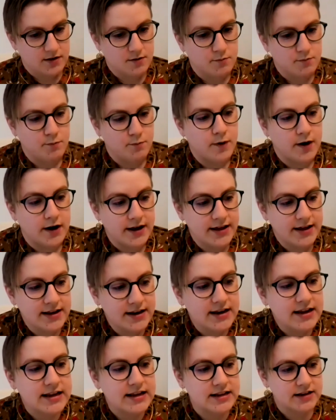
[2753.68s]
but
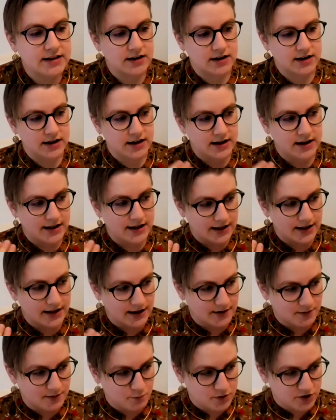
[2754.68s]

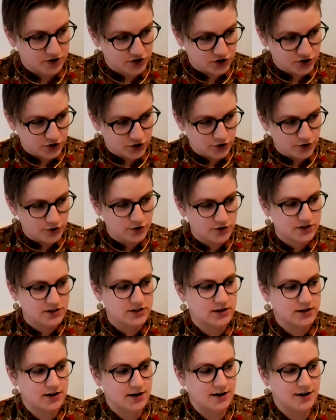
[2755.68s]
in pursuit
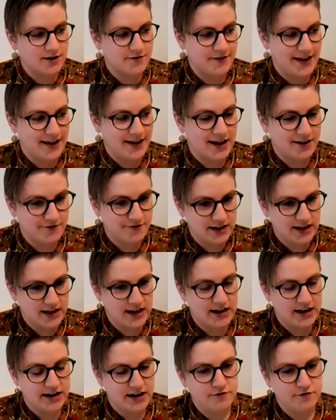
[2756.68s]
of
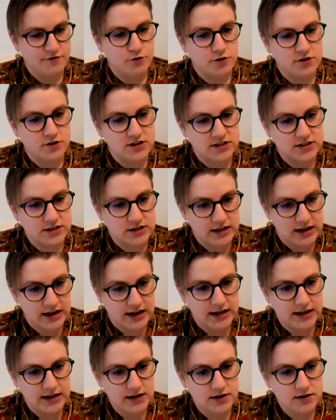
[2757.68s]
advocating for this
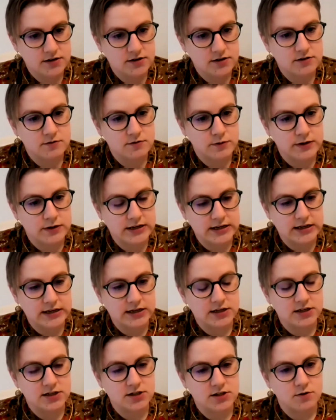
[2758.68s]
client,
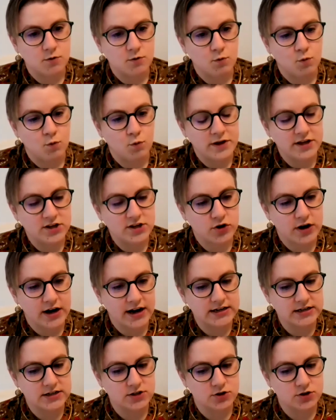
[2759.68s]
we
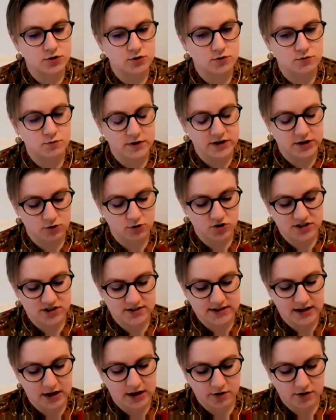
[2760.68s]
don't
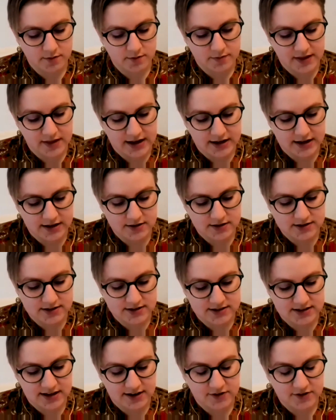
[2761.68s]
just tell them that this
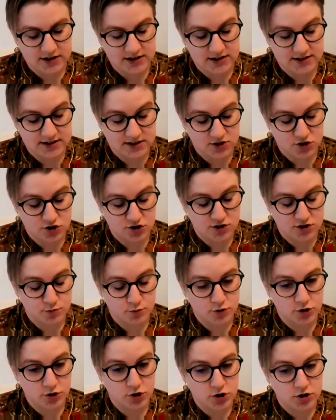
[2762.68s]
is evidence that's going to
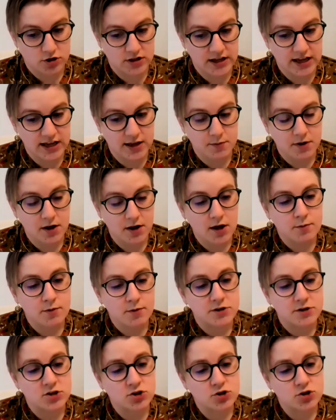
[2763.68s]
support your claim. We